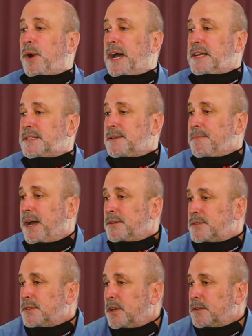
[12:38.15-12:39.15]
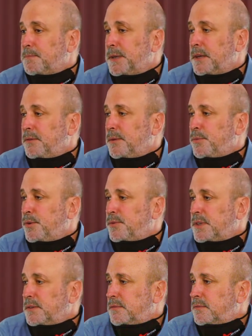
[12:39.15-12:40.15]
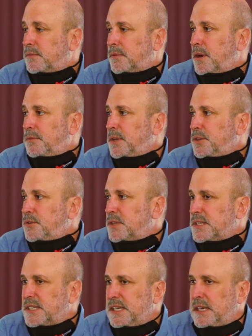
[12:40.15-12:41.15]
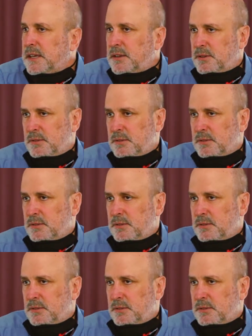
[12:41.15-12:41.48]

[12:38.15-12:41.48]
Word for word: Why is the mountain not being removed and thrown into the sea?